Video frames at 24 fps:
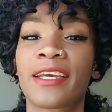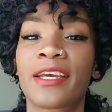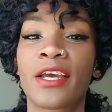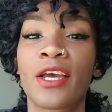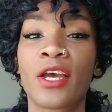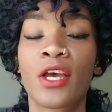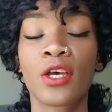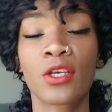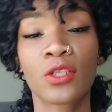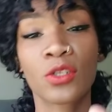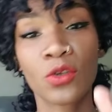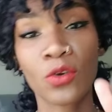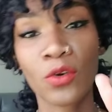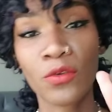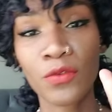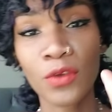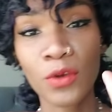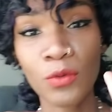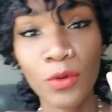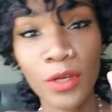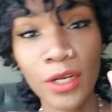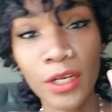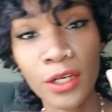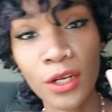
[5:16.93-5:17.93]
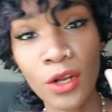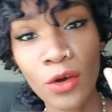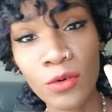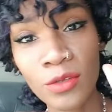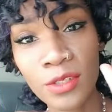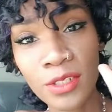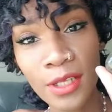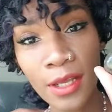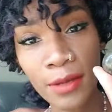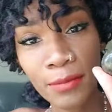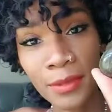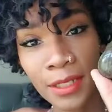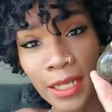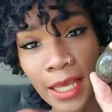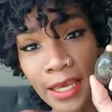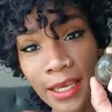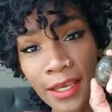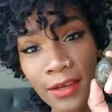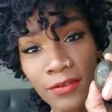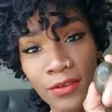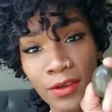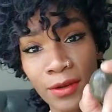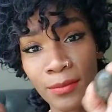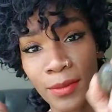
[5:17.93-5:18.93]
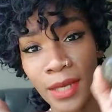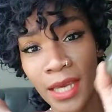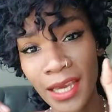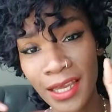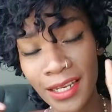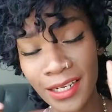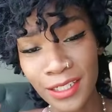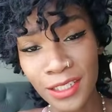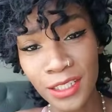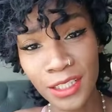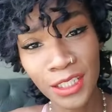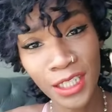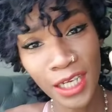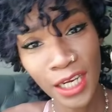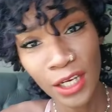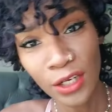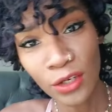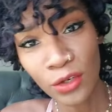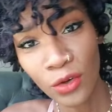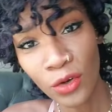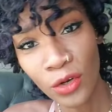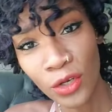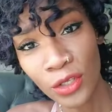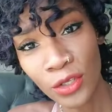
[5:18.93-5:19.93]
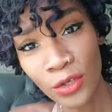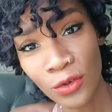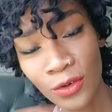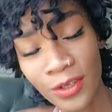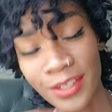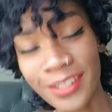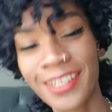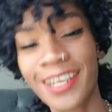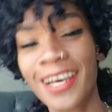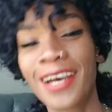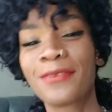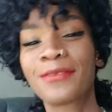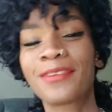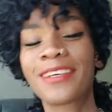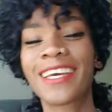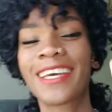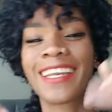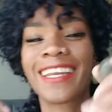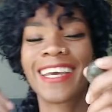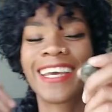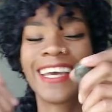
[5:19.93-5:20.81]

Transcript: So if you want to know something, like if your man is cheating on you, no, I'm kidding.